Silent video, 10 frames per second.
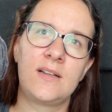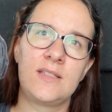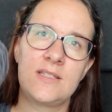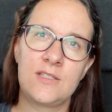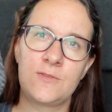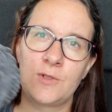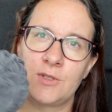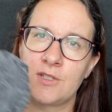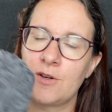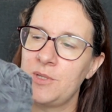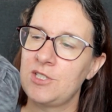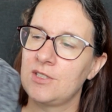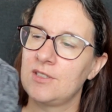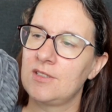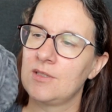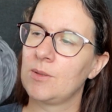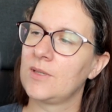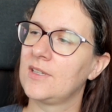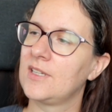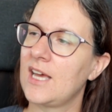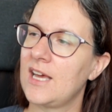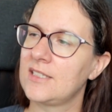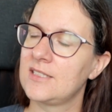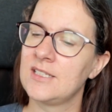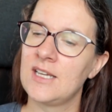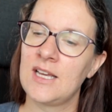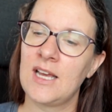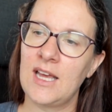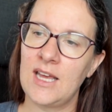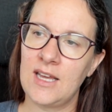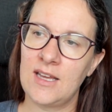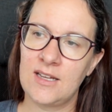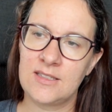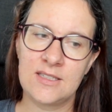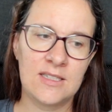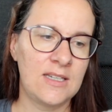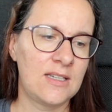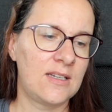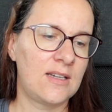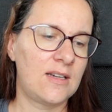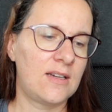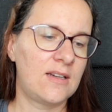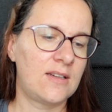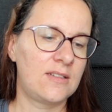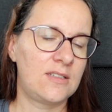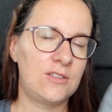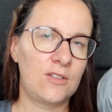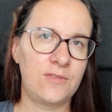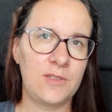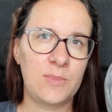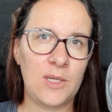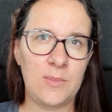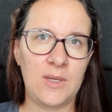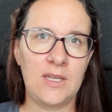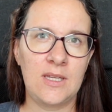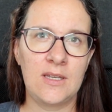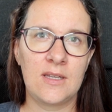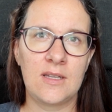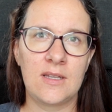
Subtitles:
this is for the commissioned cat, and the dolphin baby,